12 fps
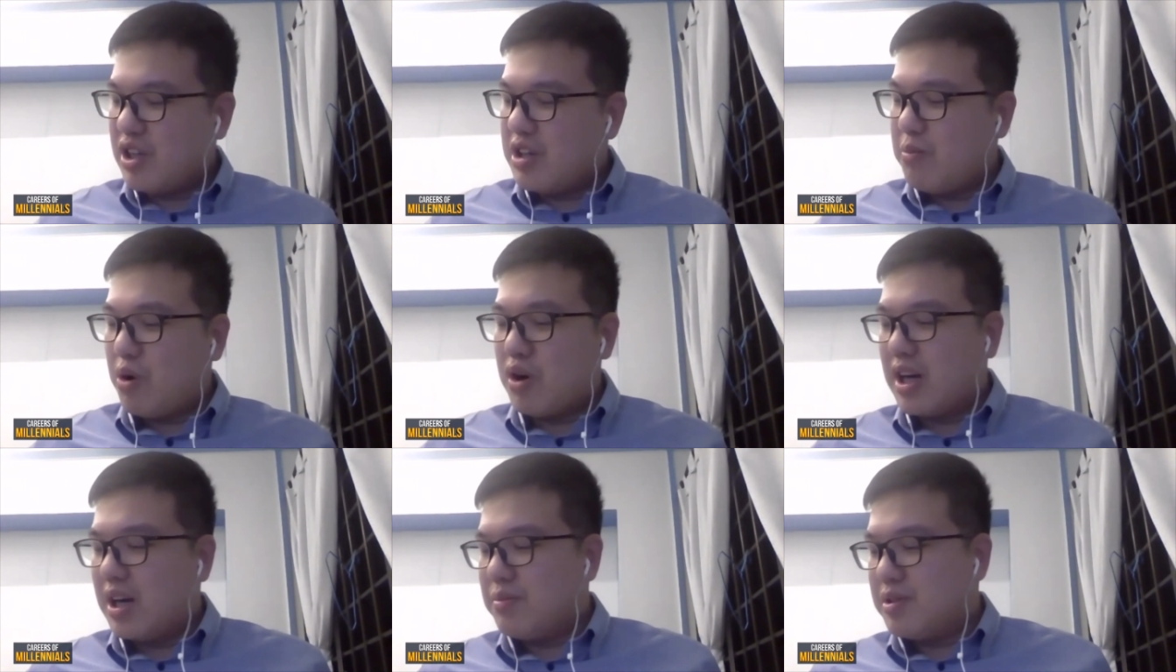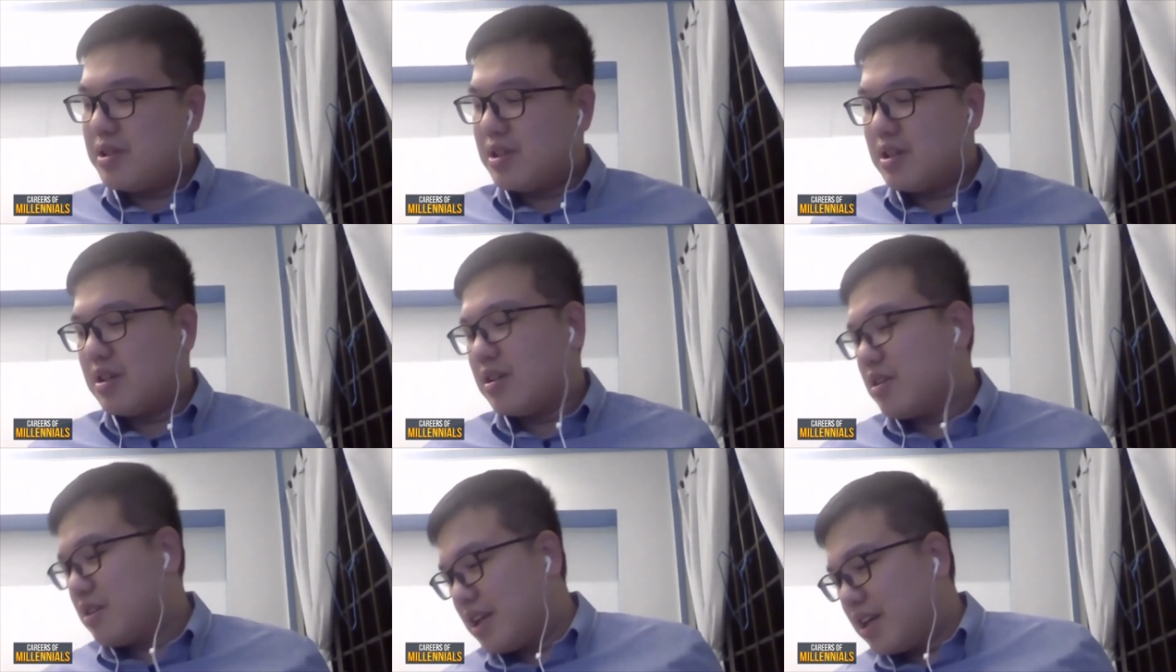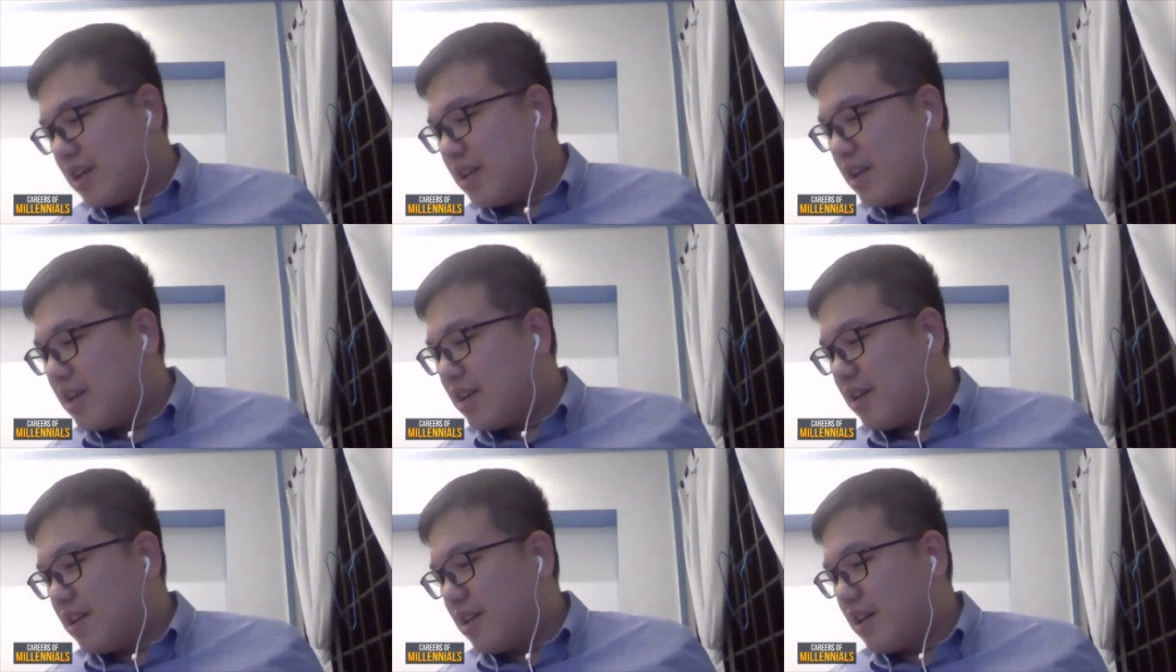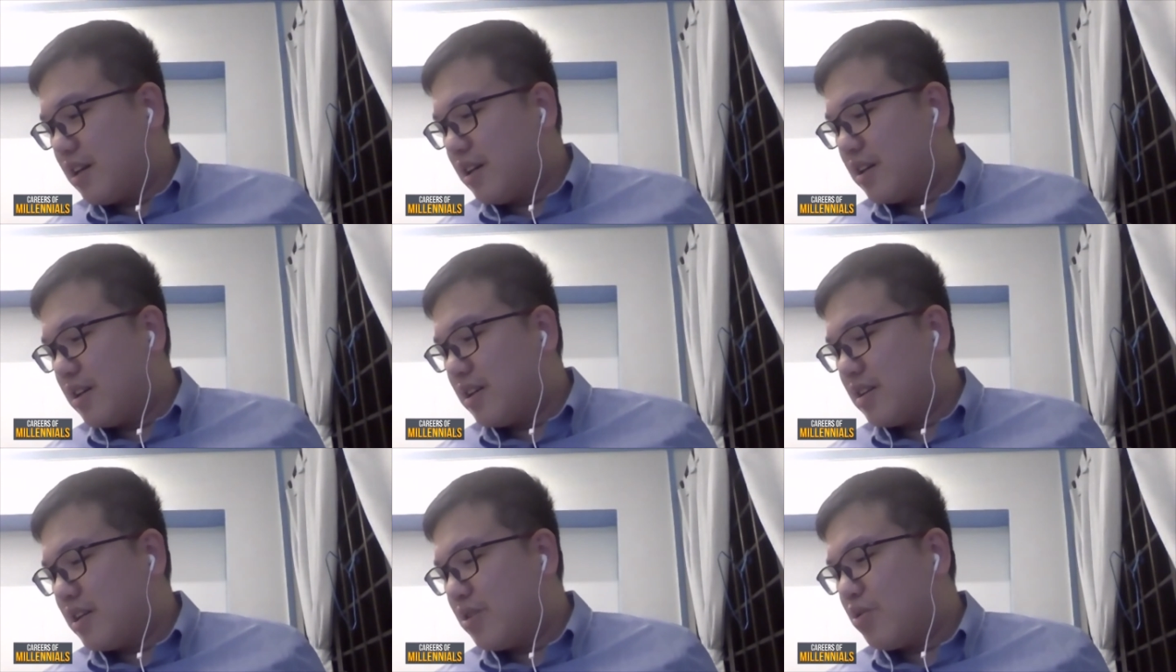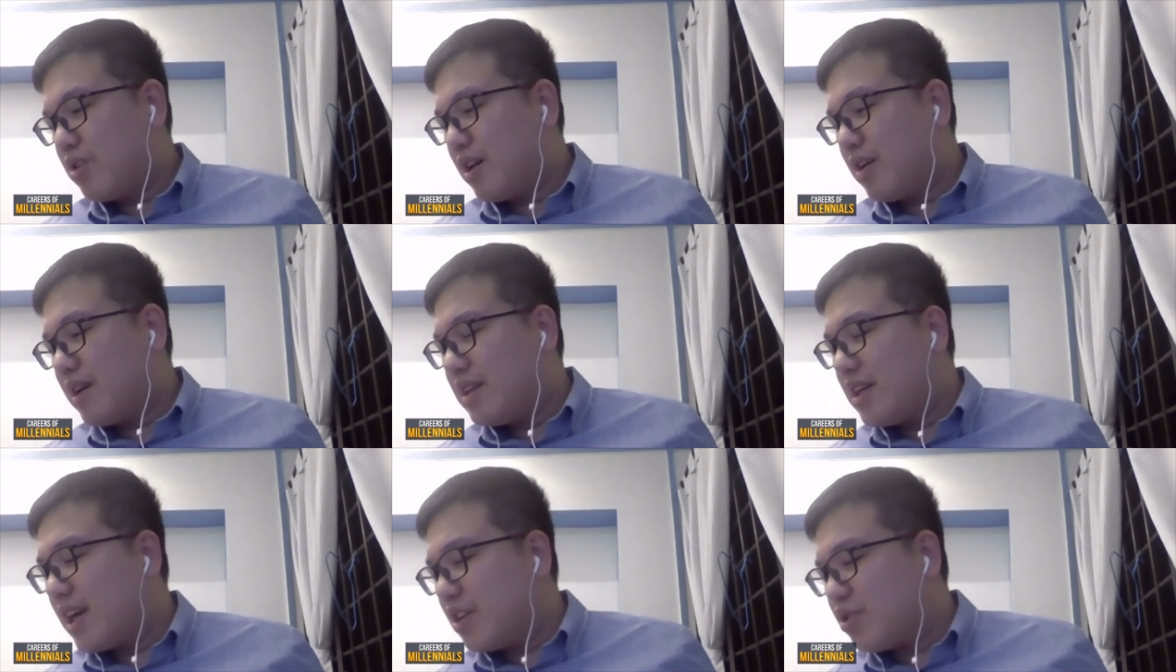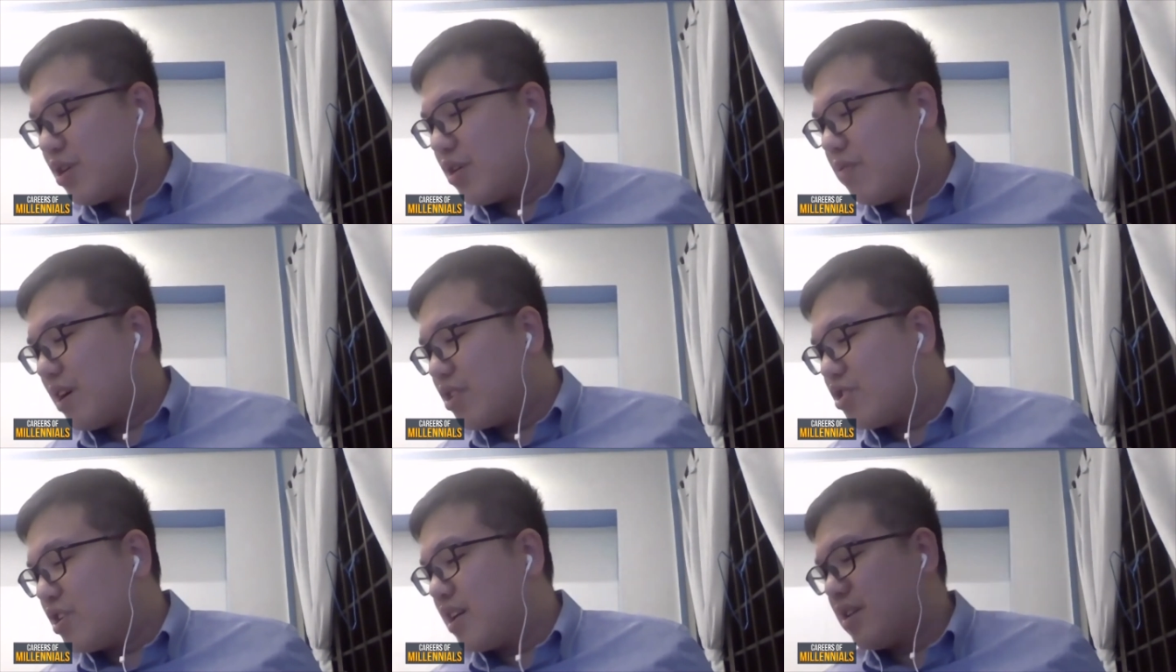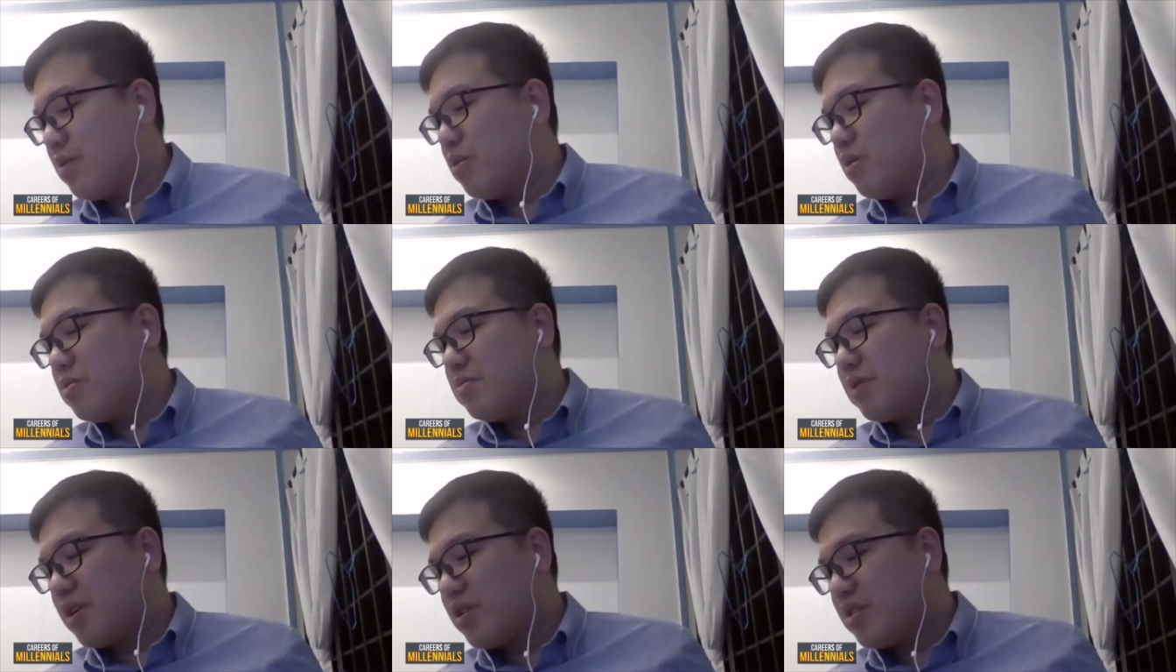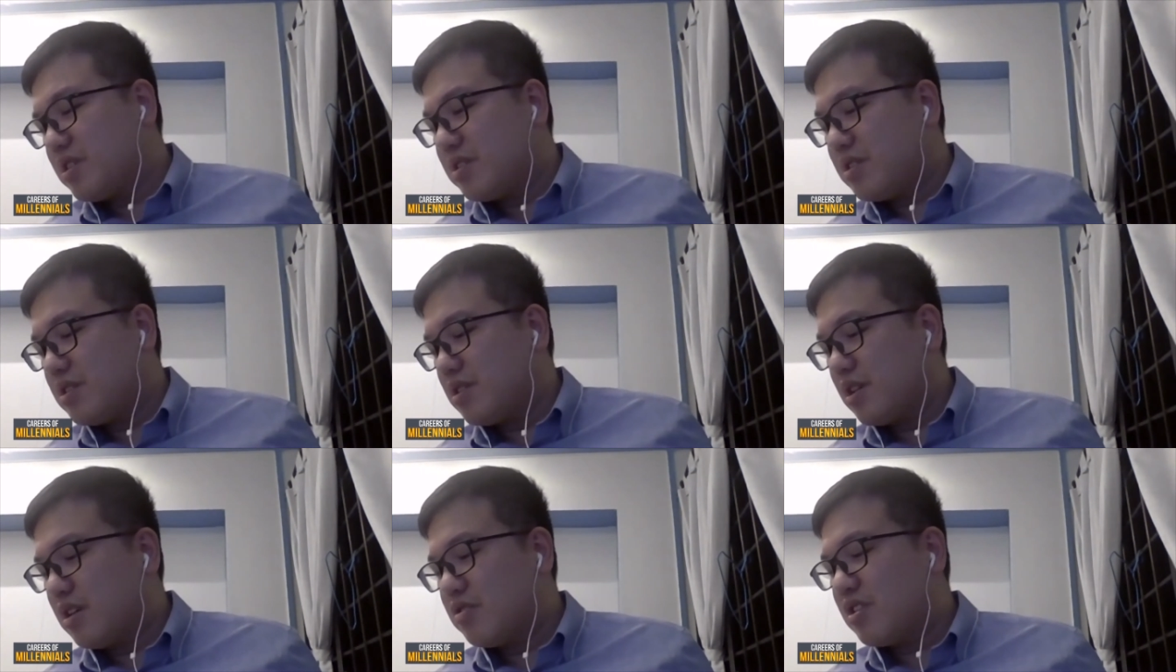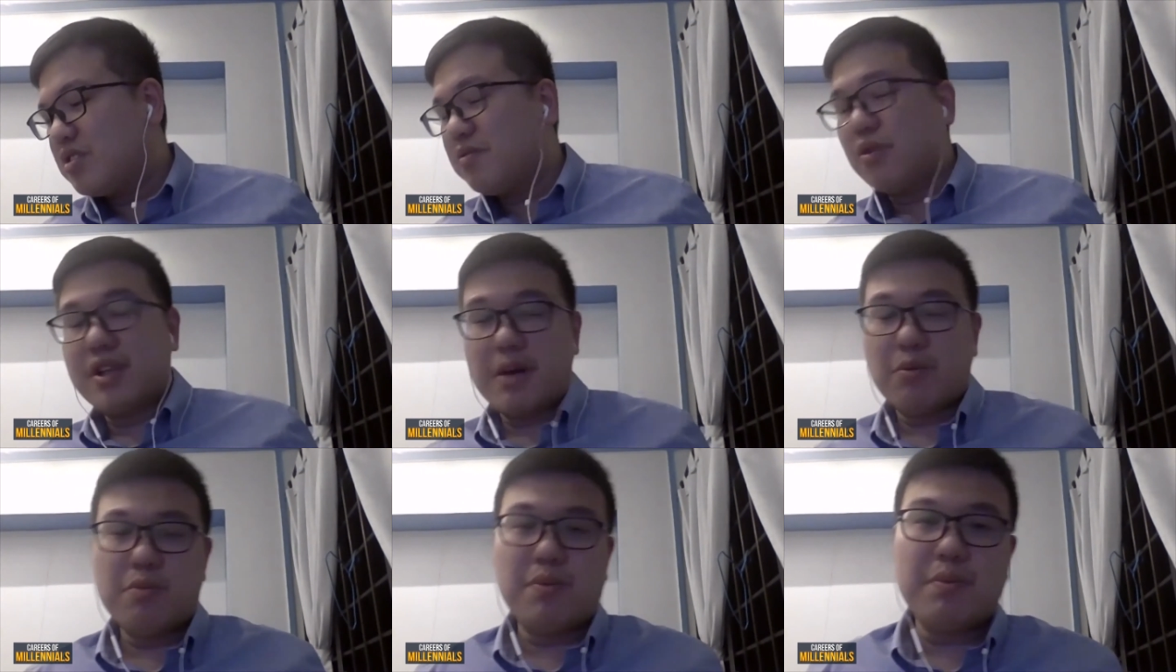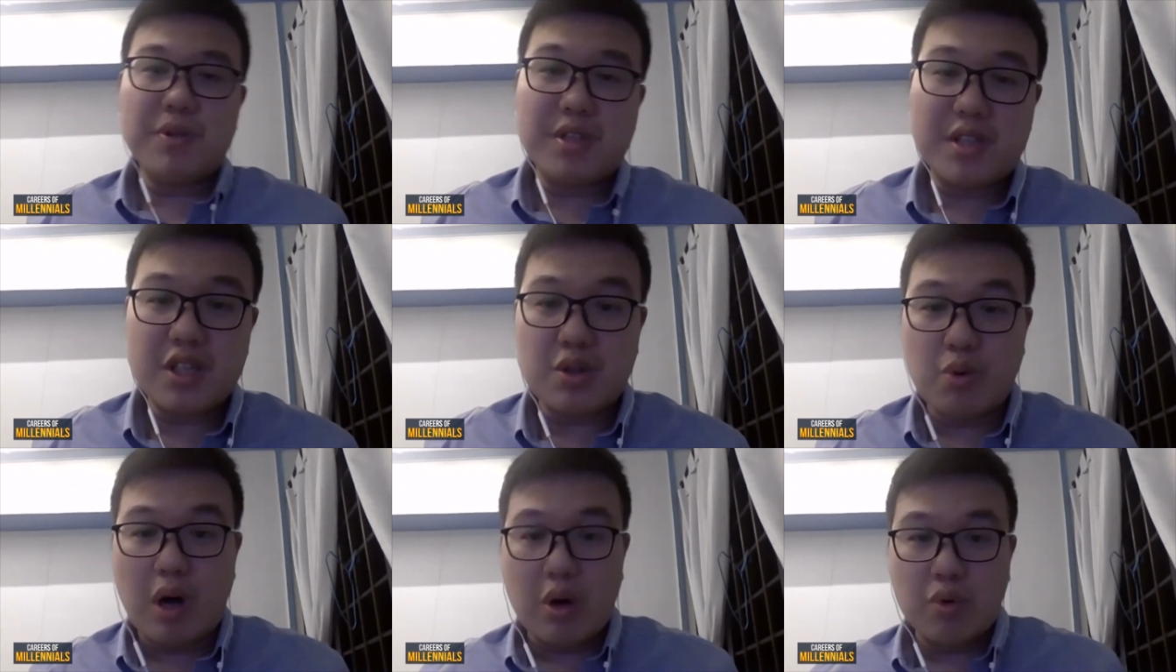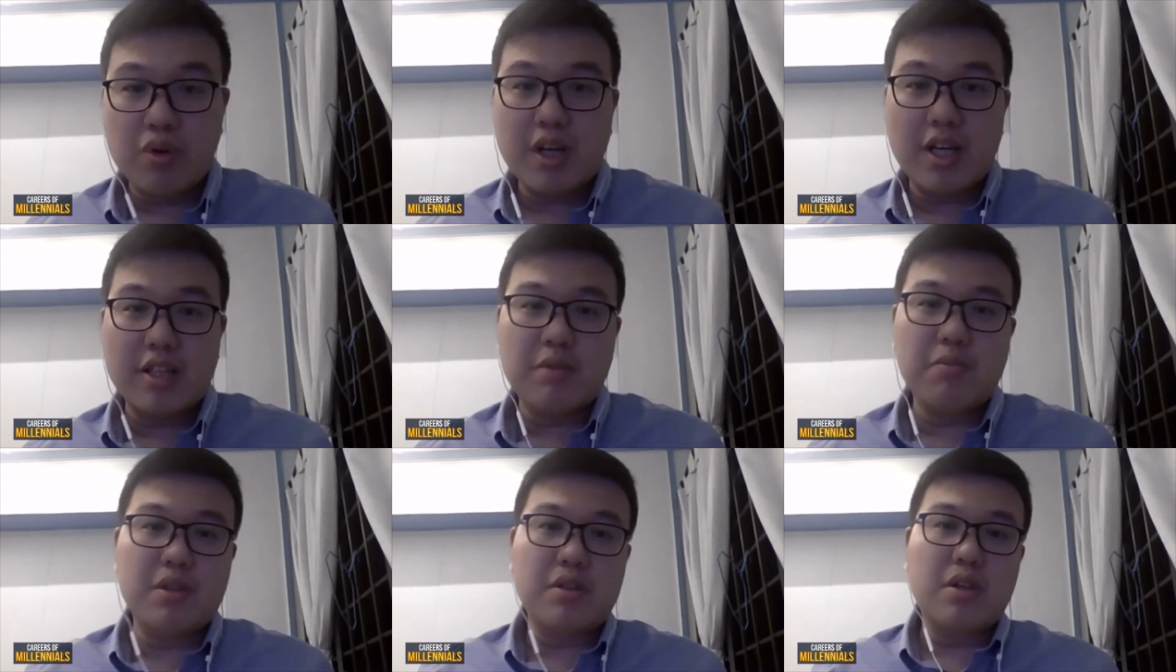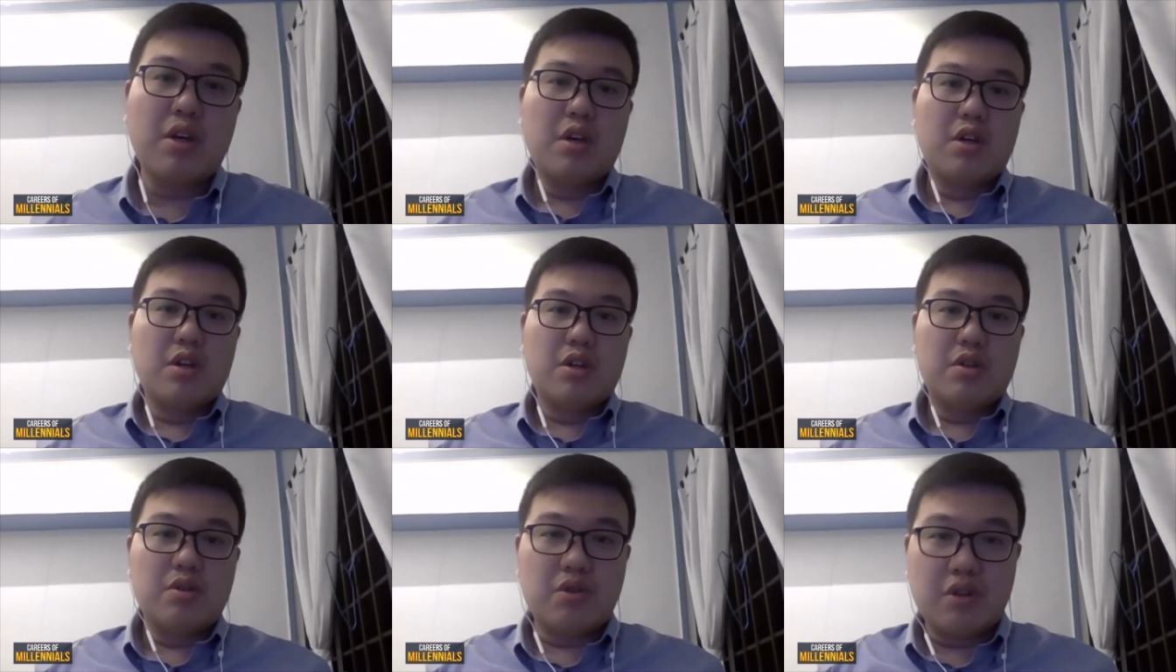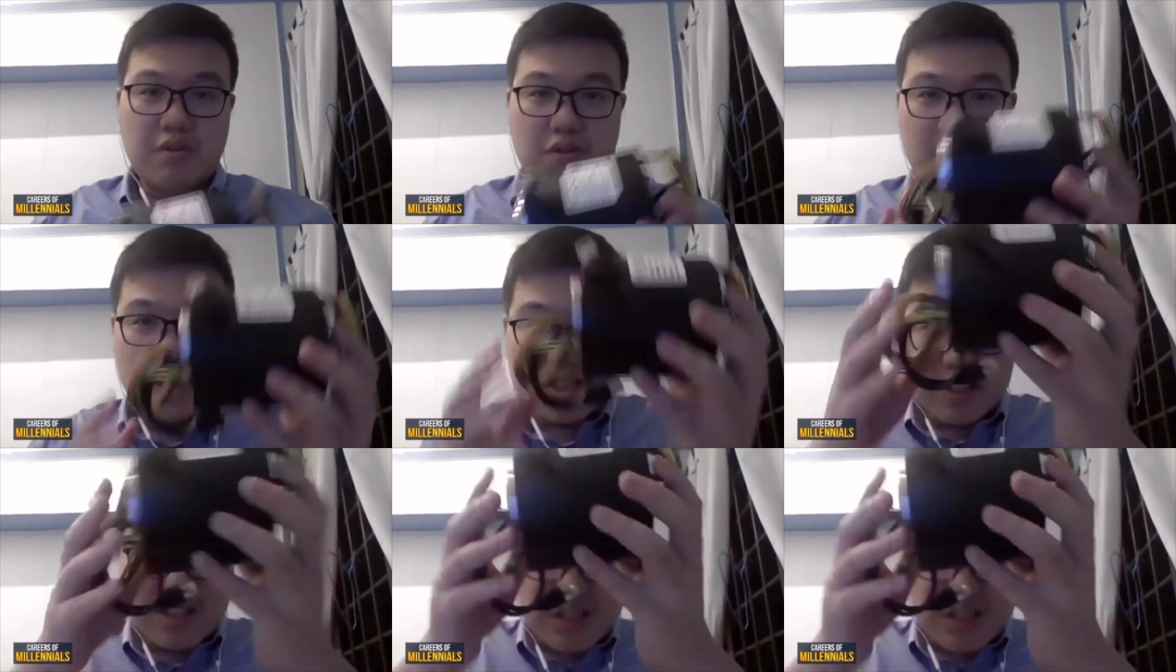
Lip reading: mock-ups. They don't have any electrical function at the moment because it's just for demo purposes to our own customers. So if you can see